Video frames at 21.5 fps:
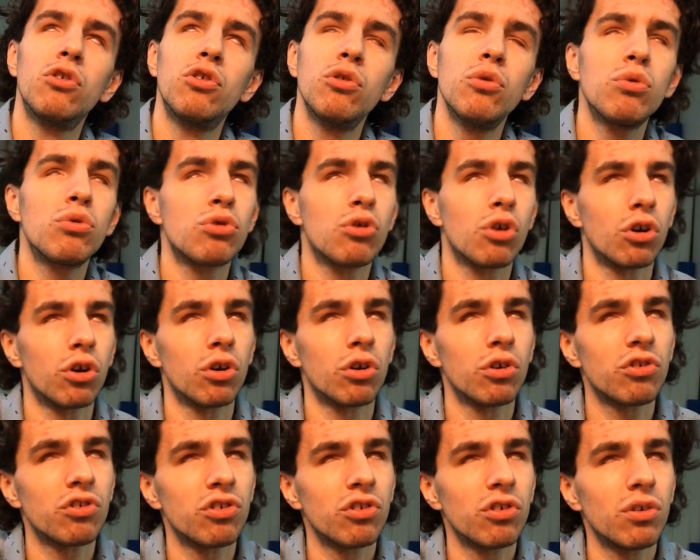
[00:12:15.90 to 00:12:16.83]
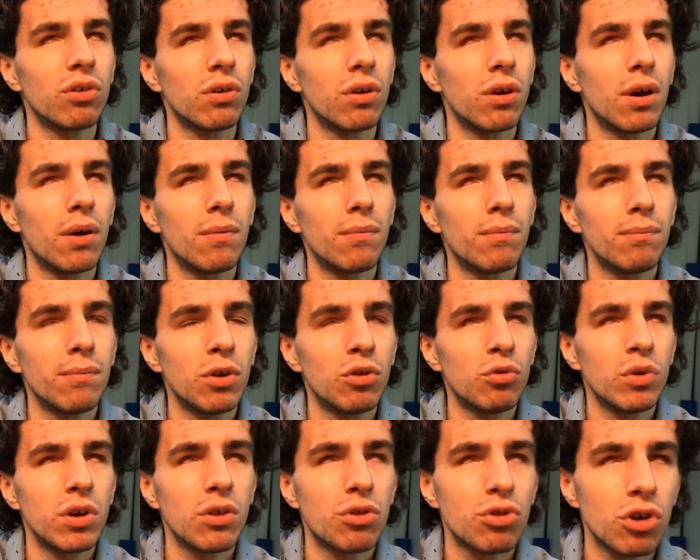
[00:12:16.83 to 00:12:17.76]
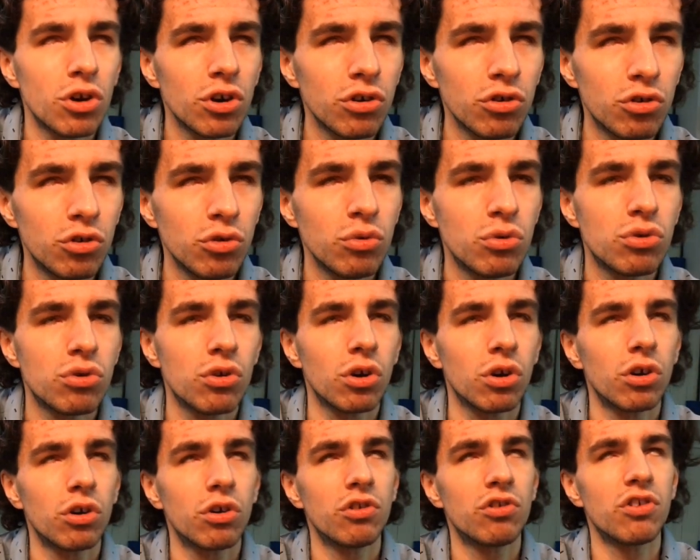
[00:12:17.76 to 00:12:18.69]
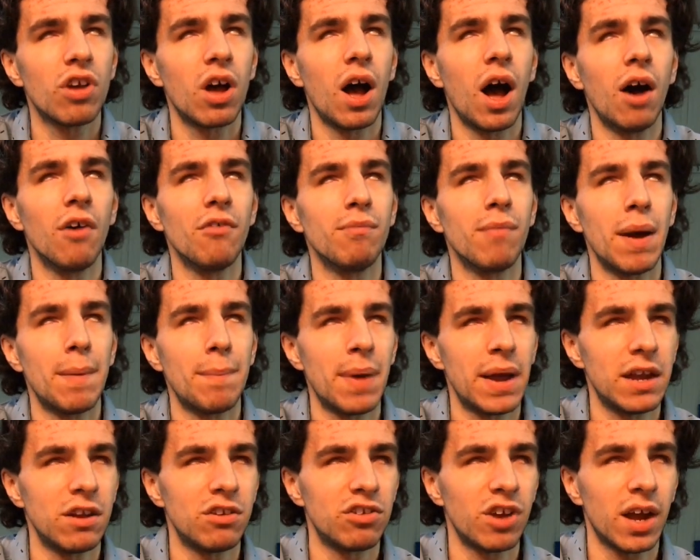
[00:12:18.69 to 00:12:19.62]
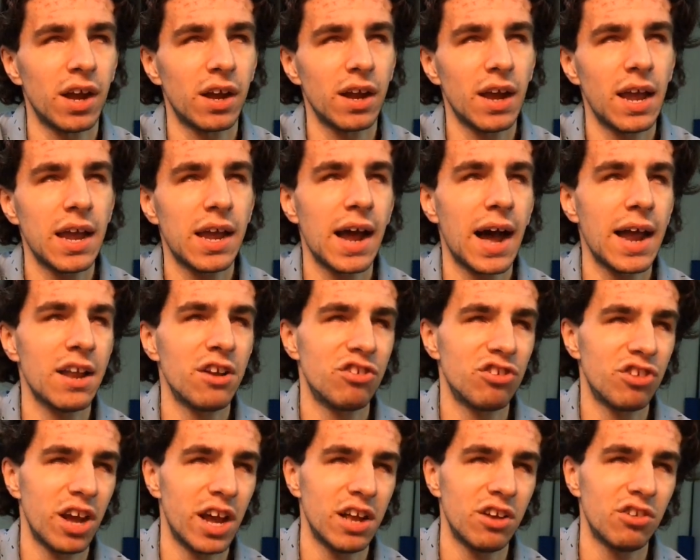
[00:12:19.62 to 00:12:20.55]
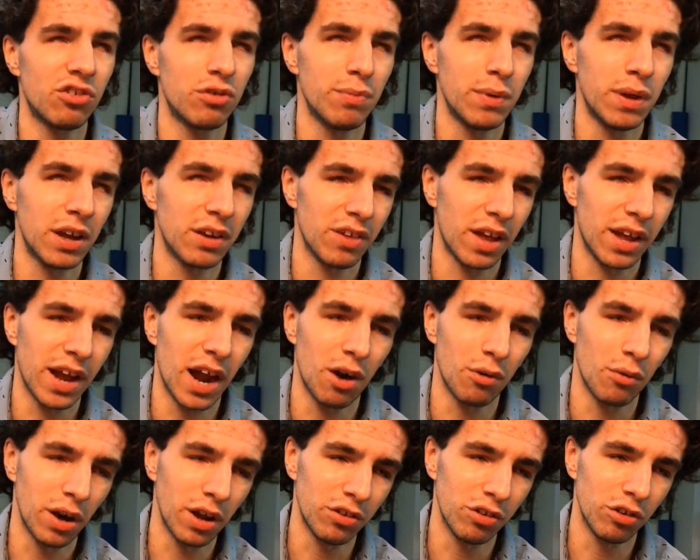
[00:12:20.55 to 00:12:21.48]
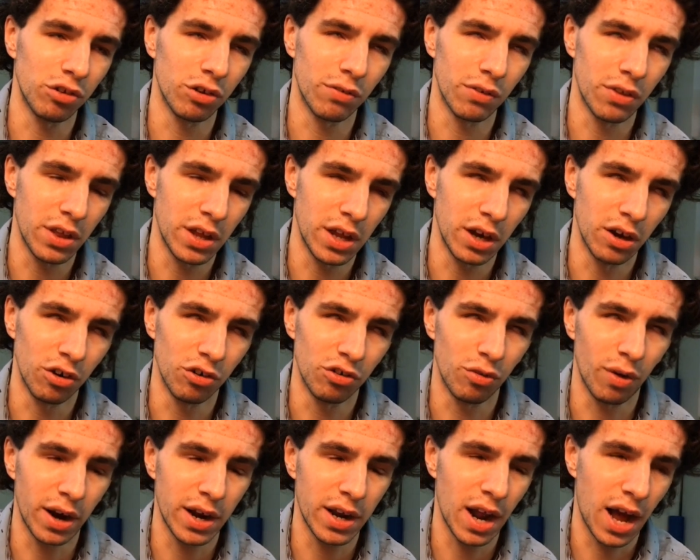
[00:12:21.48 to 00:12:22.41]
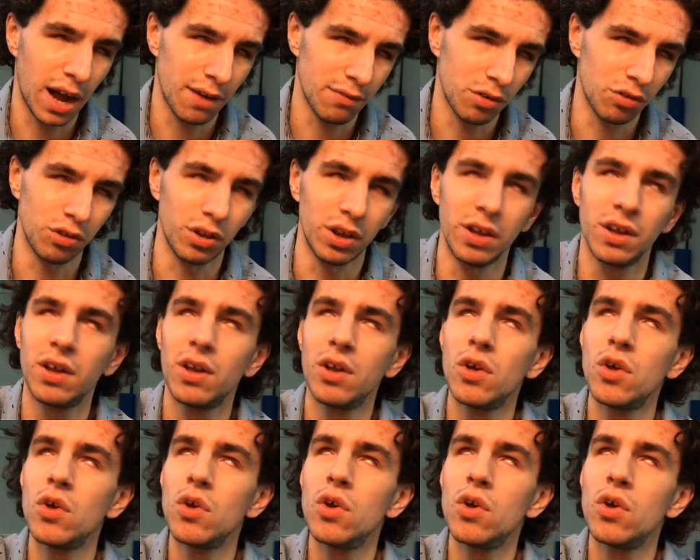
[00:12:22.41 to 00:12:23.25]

two thirds, between a third and two thirds of my paycheck. It kind of changed because I got raises over the years, right? Obviously.